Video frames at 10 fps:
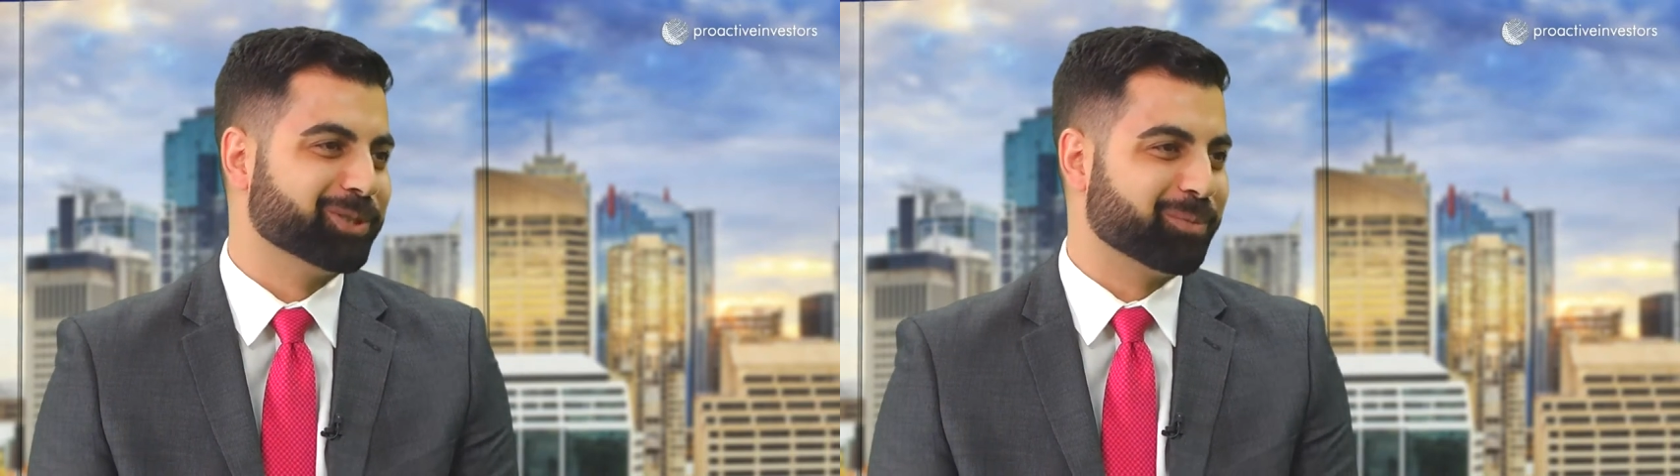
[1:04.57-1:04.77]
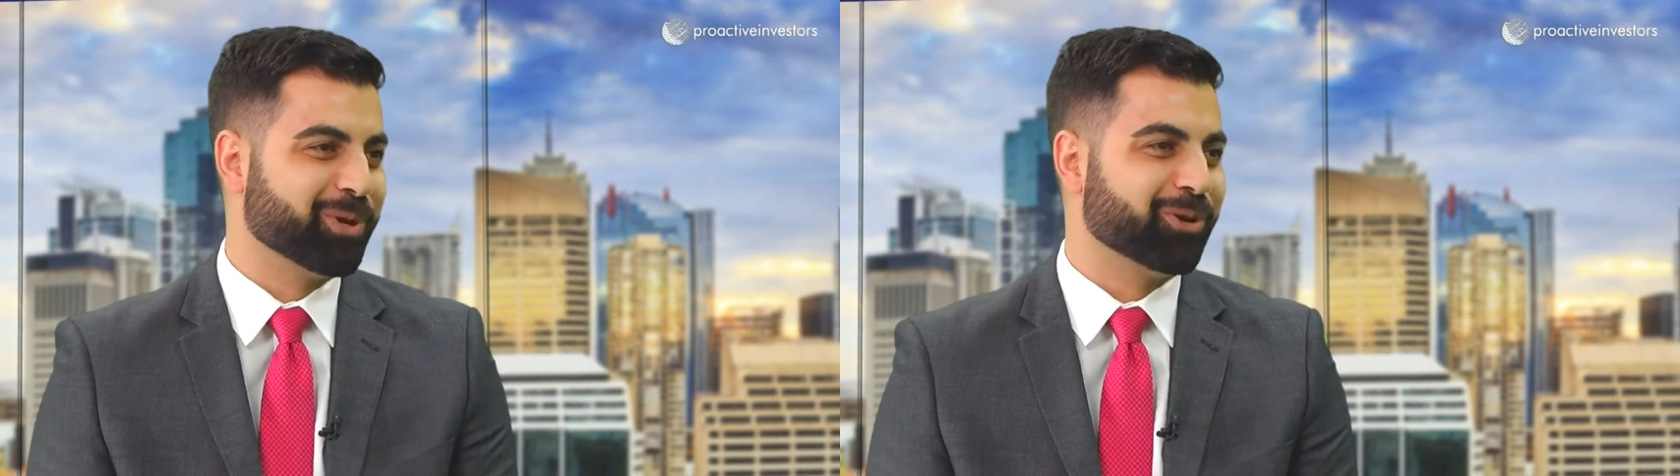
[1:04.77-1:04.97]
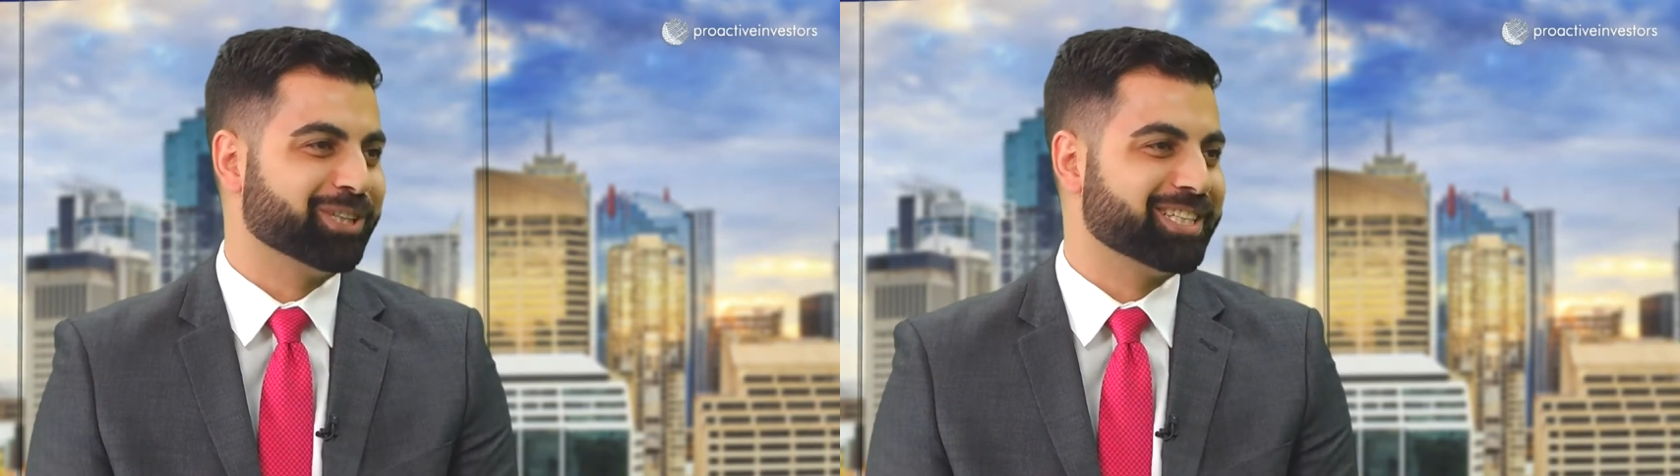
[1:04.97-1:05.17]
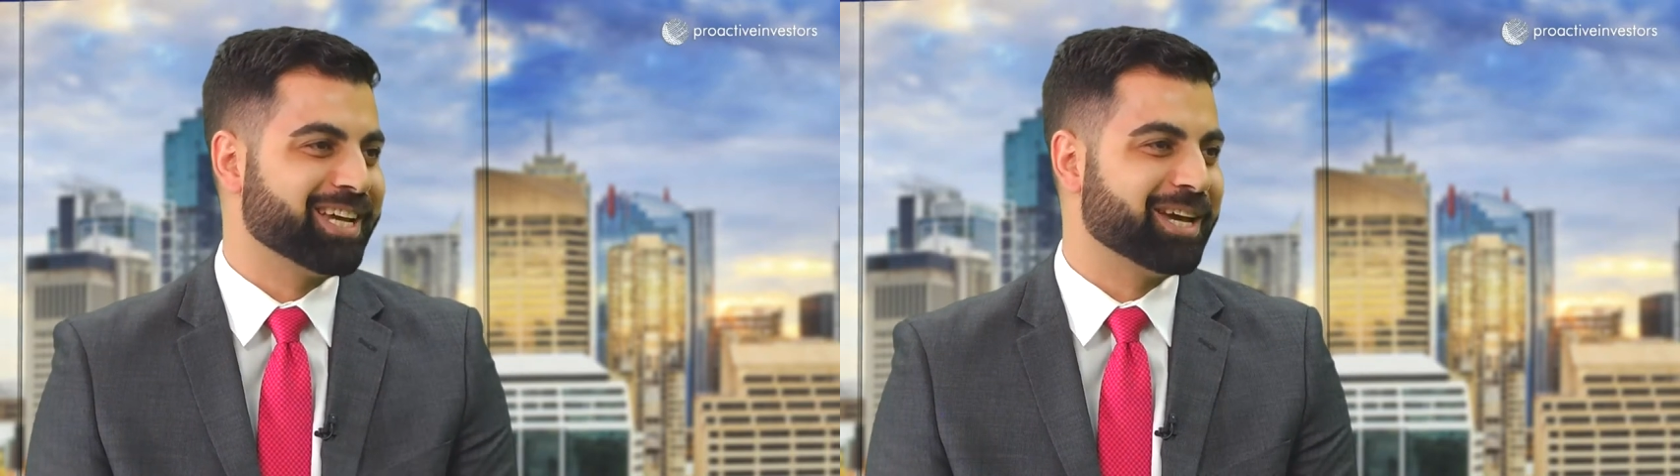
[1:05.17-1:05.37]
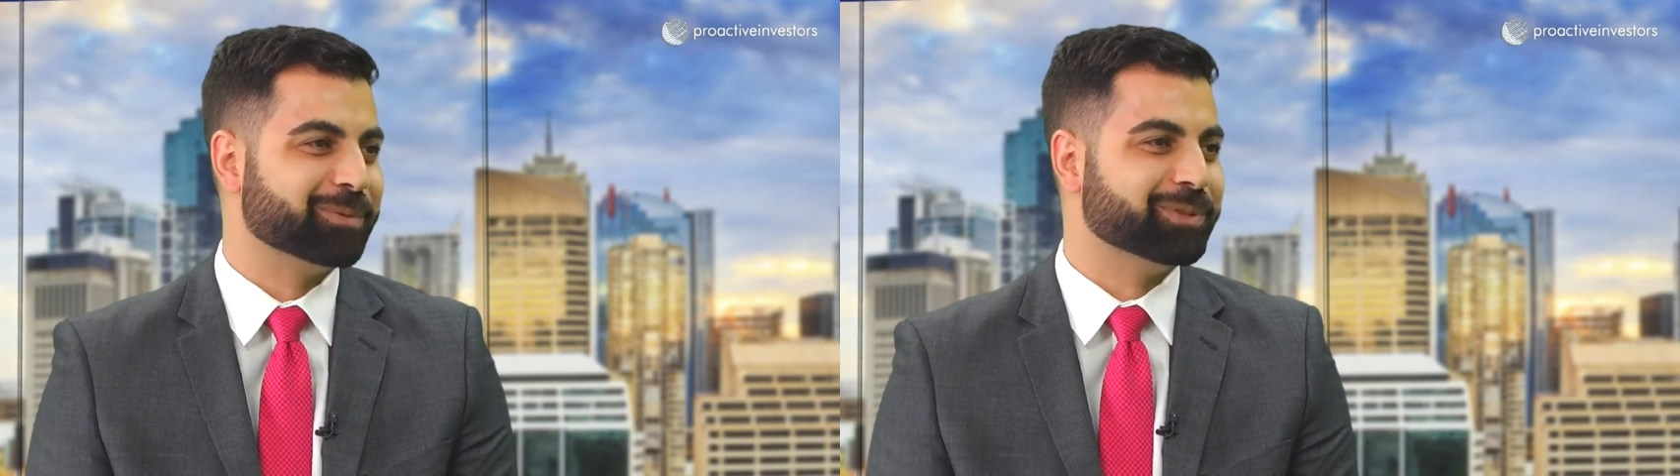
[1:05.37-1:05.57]
on the periodic
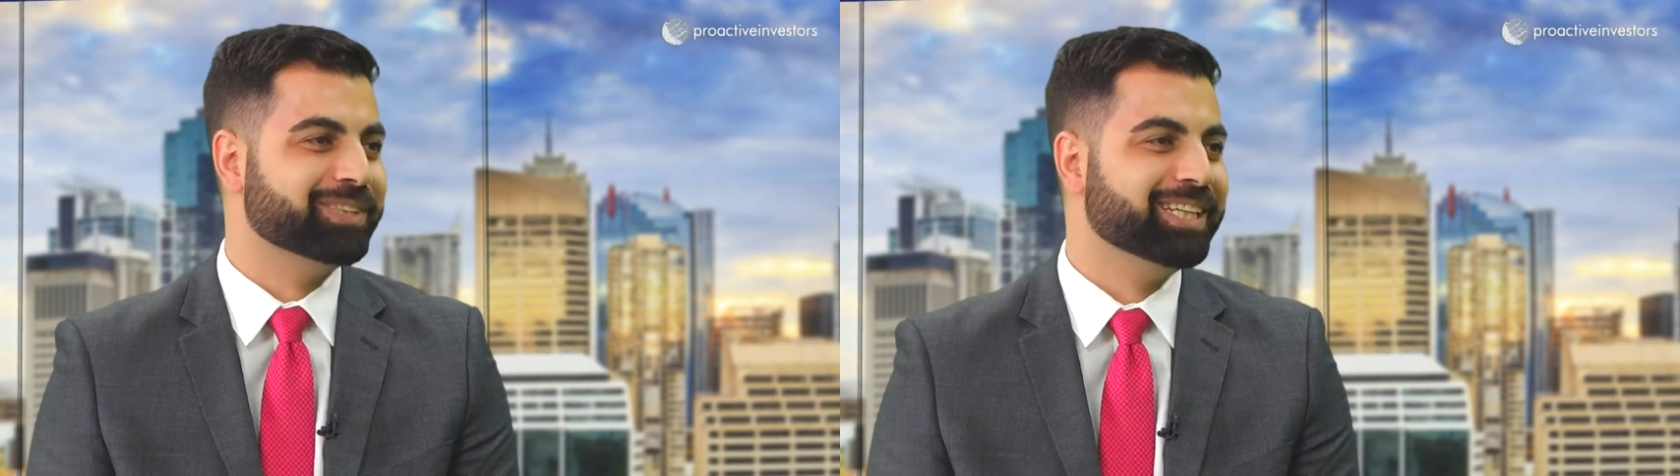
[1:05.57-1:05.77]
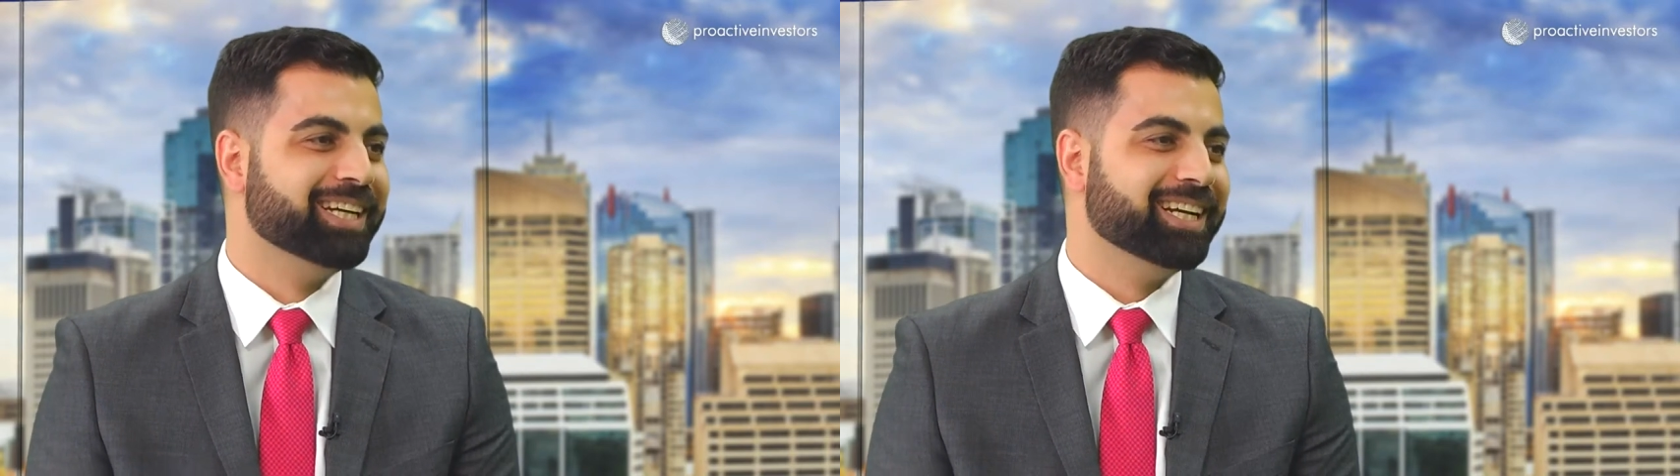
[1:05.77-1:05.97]
table,